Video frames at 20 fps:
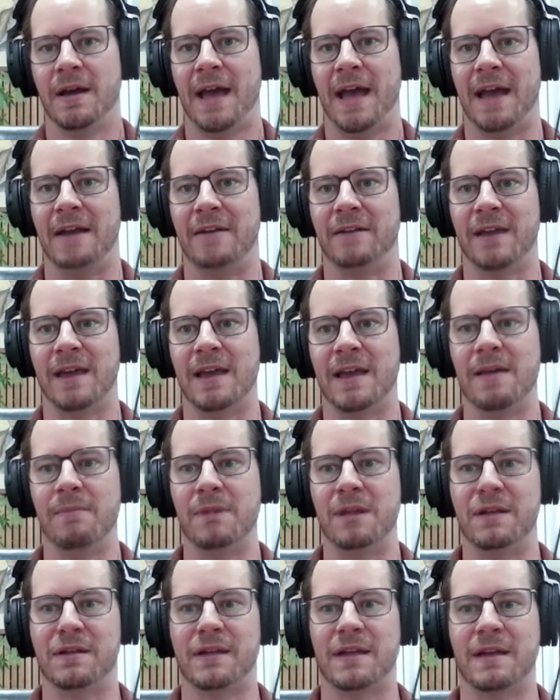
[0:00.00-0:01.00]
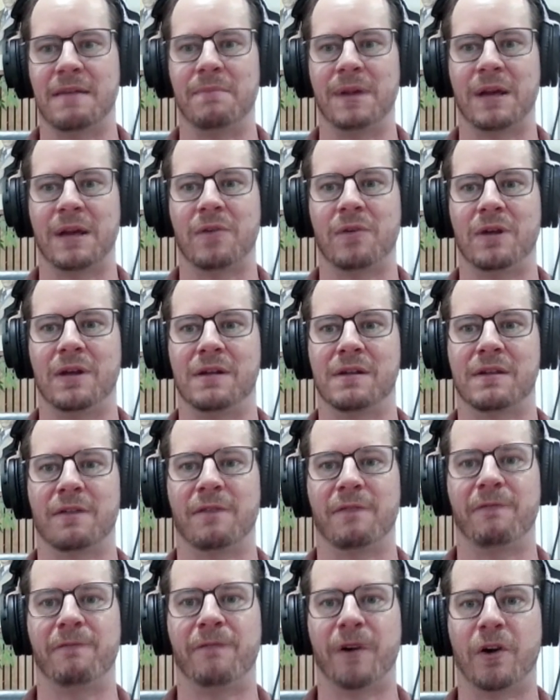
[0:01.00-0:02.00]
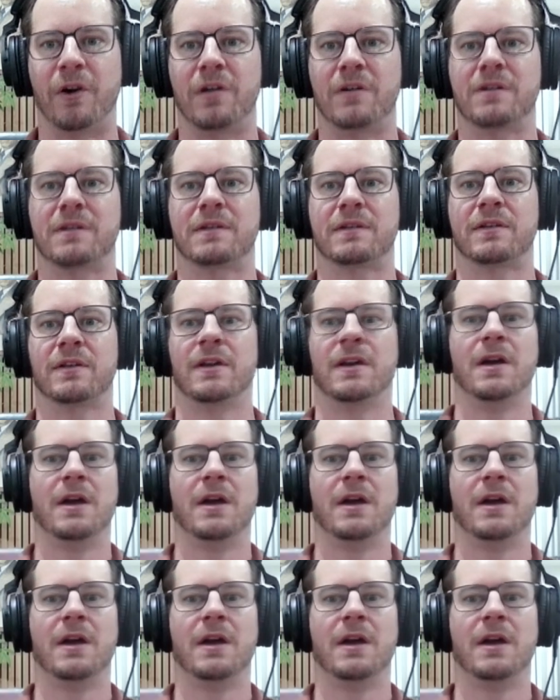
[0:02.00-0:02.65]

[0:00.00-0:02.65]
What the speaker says: And to him, he's saying Bitcoin is the first